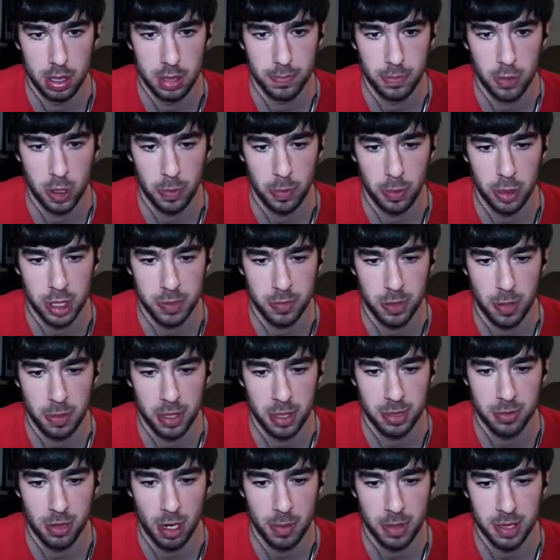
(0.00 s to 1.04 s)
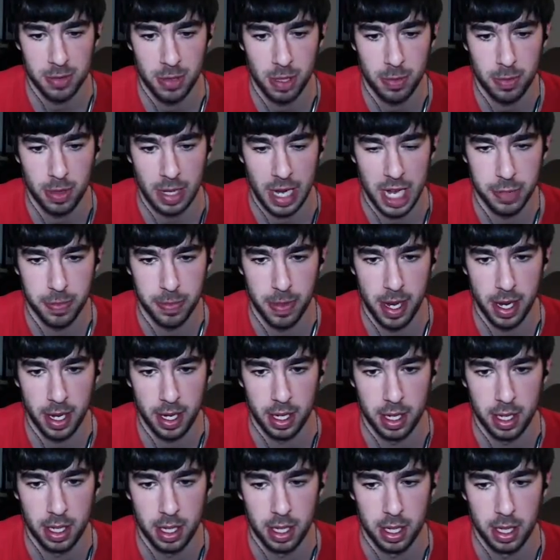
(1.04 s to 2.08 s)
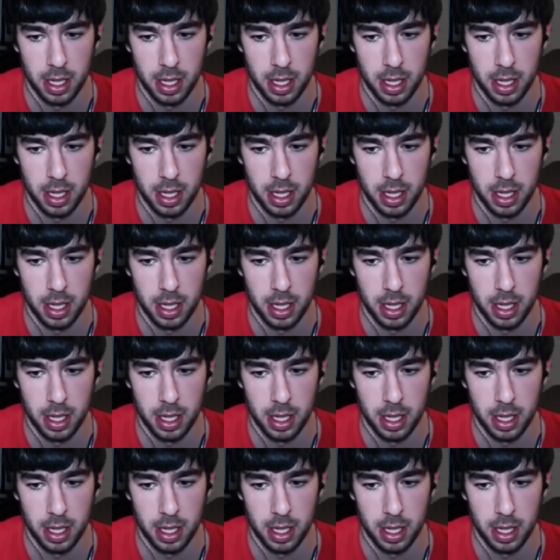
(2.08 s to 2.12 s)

Purple, it's purple, it's purple, it's purple, cash back. Unlike